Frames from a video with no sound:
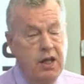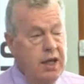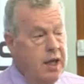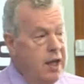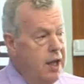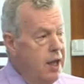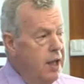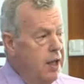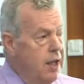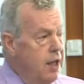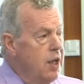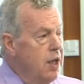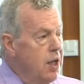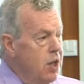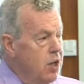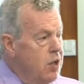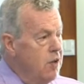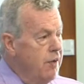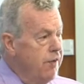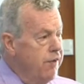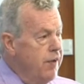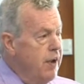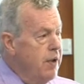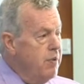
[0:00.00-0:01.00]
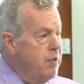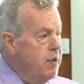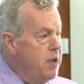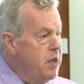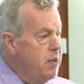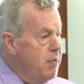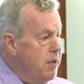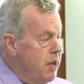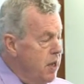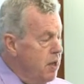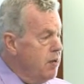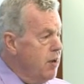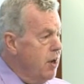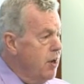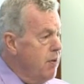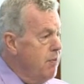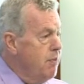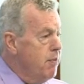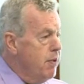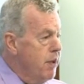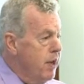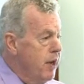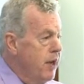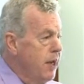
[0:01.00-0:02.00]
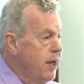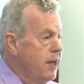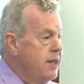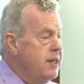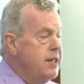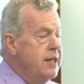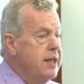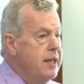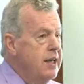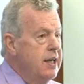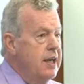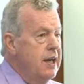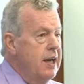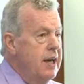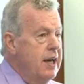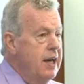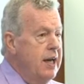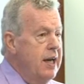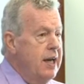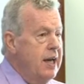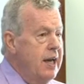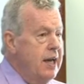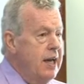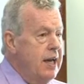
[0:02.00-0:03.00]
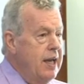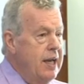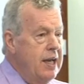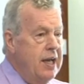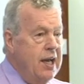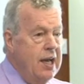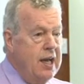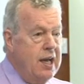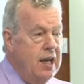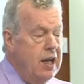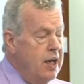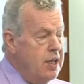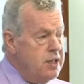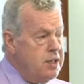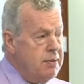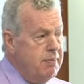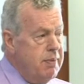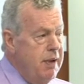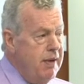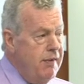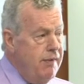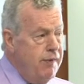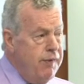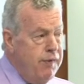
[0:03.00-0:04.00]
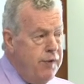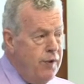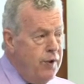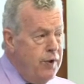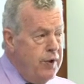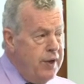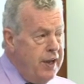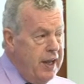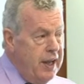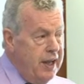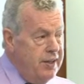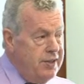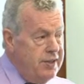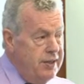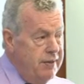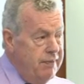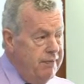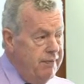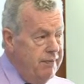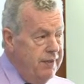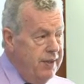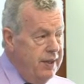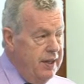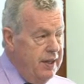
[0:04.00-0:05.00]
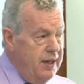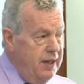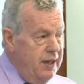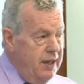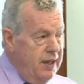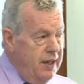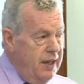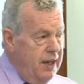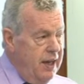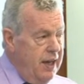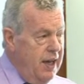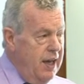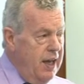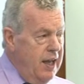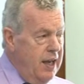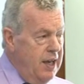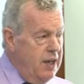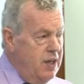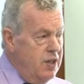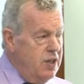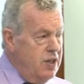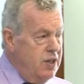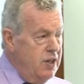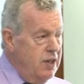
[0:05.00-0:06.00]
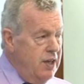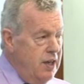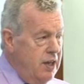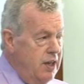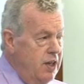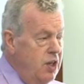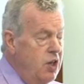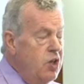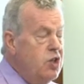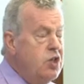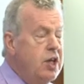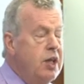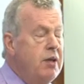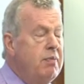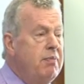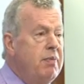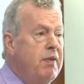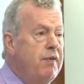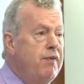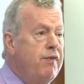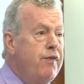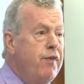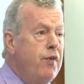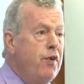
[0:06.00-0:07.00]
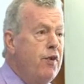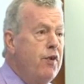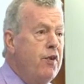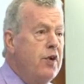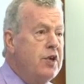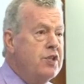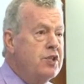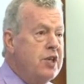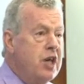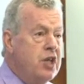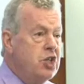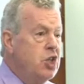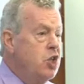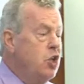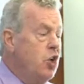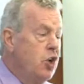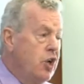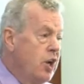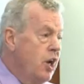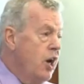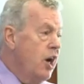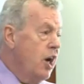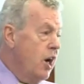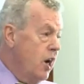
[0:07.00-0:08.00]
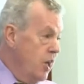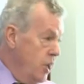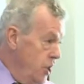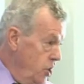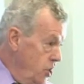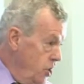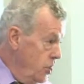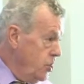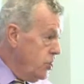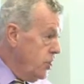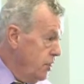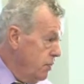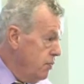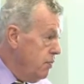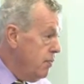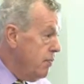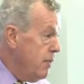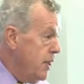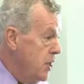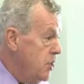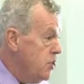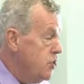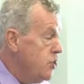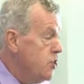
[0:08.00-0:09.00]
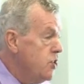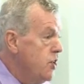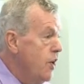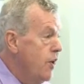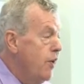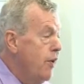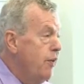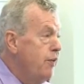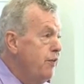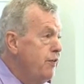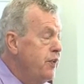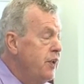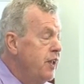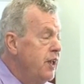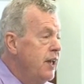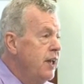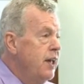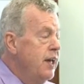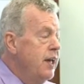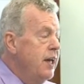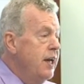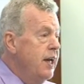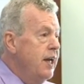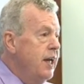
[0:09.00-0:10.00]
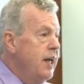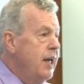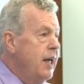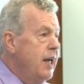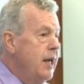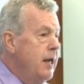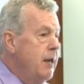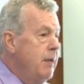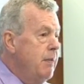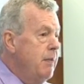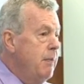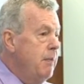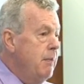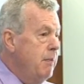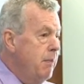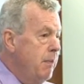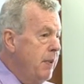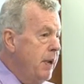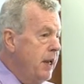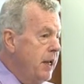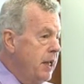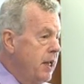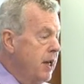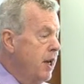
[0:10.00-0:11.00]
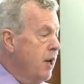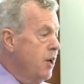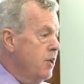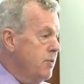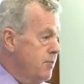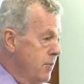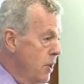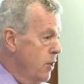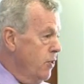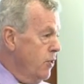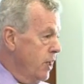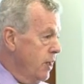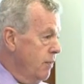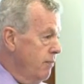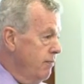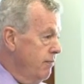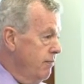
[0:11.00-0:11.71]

Yeah. You'll find when you make your own bread, it only lasts about 4 days. And usually before it's actually gone hard, it remains soft, but it goes moldy.